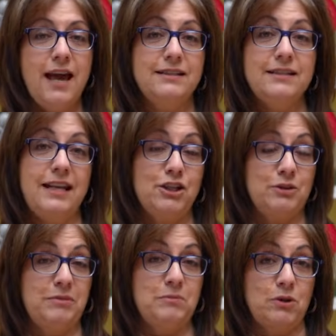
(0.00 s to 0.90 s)
And today
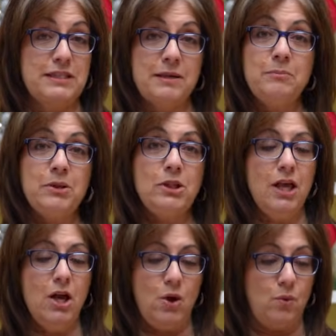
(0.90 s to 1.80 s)
couldn't be more simple
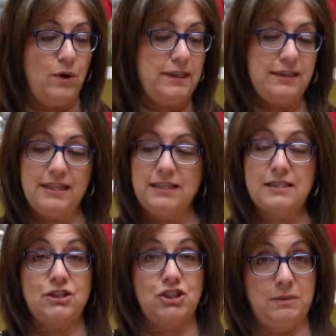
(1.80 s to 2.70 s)
with
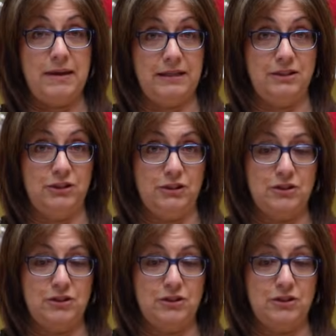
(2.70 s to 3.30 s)
these sheet pan dinners.